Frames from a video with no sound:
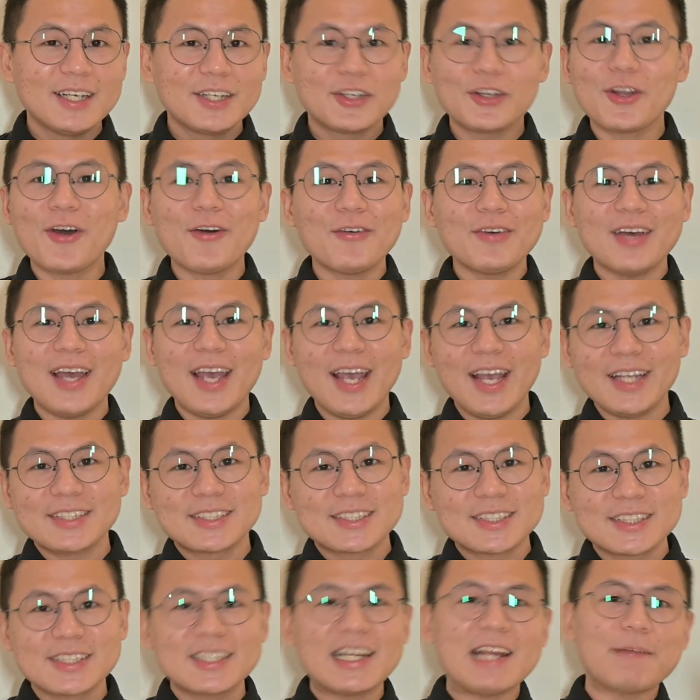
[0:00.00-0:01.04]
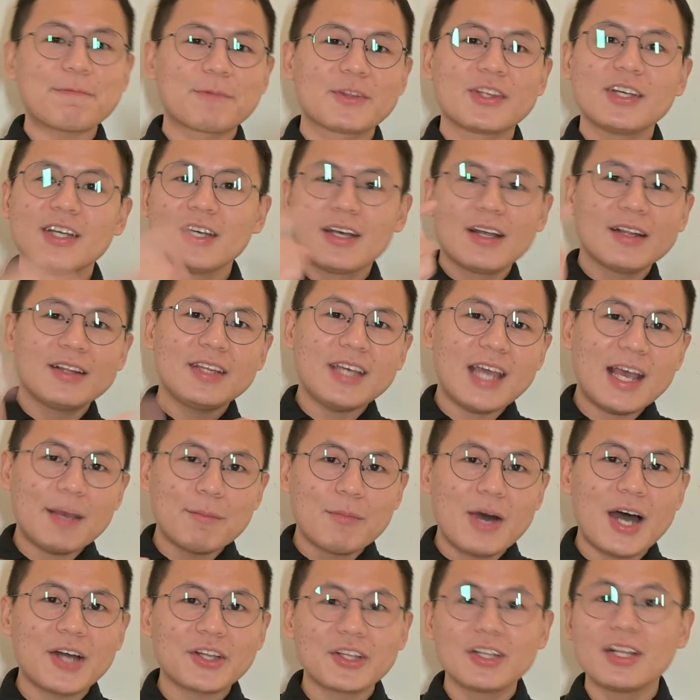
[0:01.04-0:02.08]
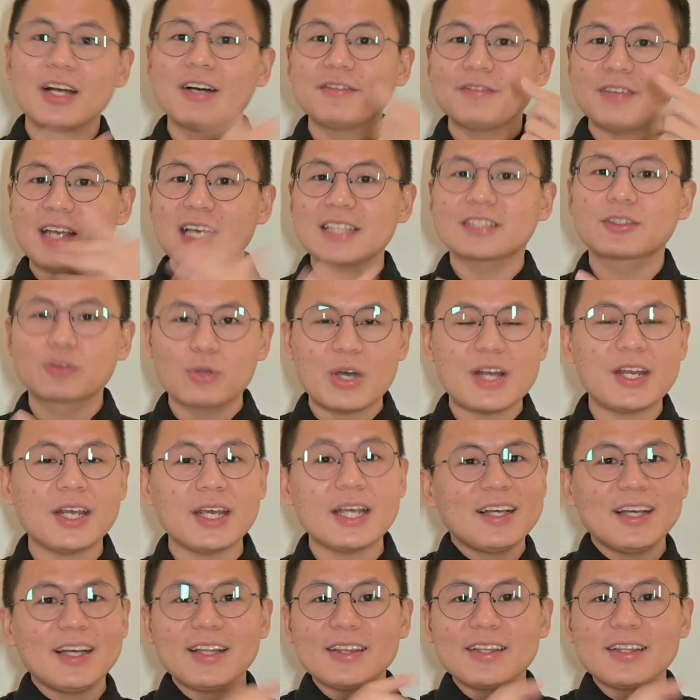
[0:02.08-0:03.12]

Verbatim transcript: You know, it skipped the model of S20.